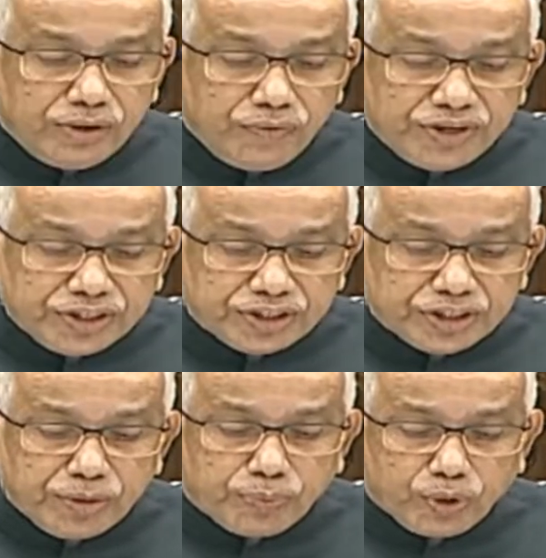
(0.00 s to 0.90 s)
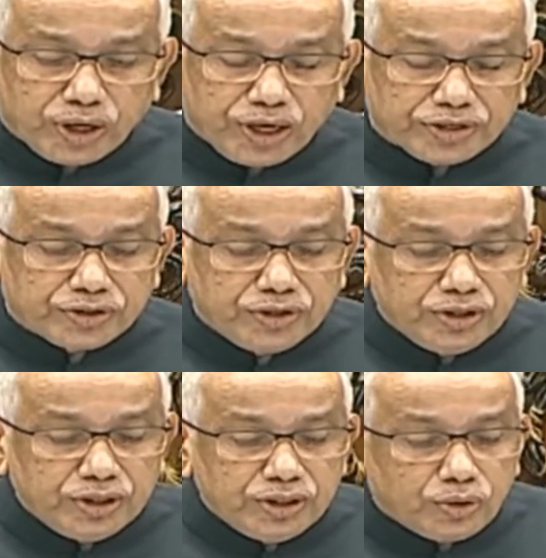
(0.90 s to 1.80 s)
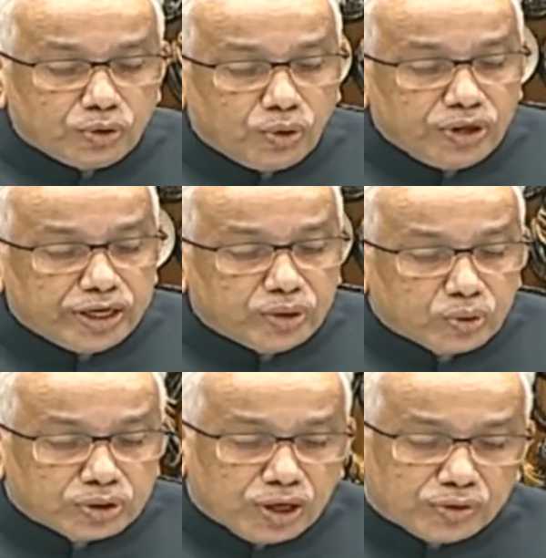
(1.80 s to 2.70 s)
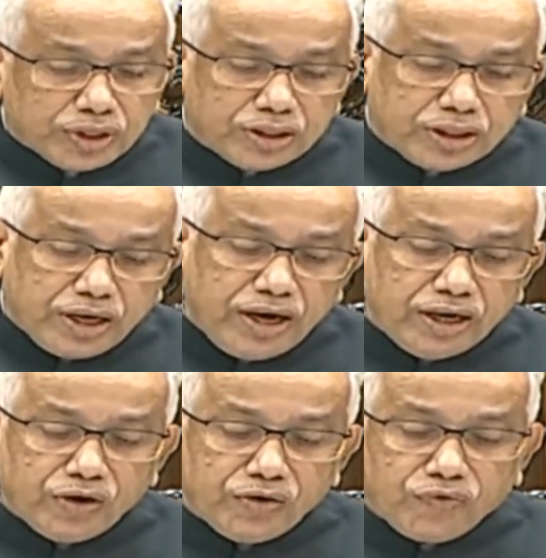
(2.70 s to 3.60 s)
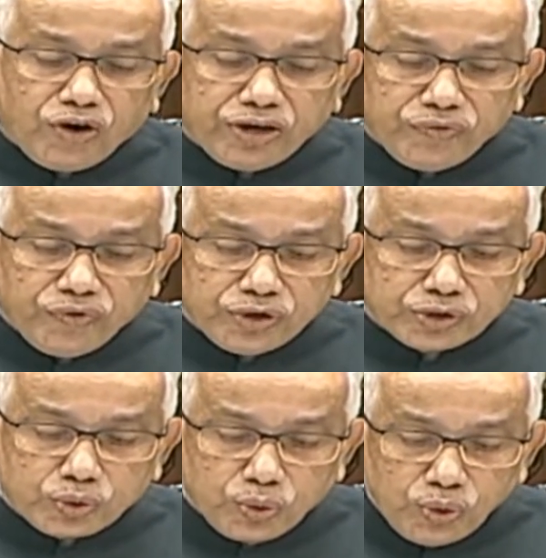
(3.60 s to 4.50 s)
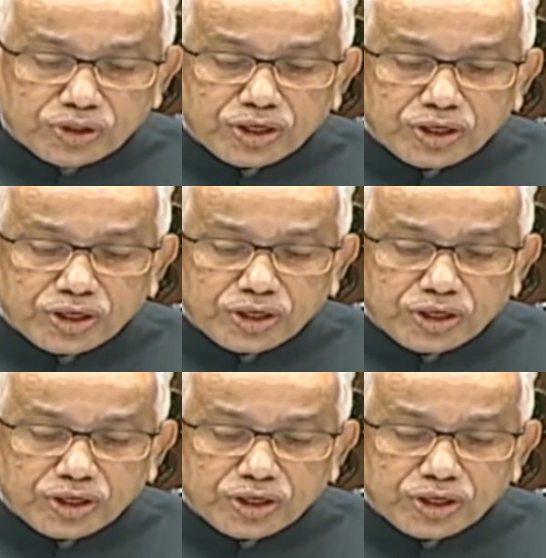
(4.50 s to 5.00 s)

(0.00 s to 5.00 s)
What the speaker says: which is in progress. 22,344 schools are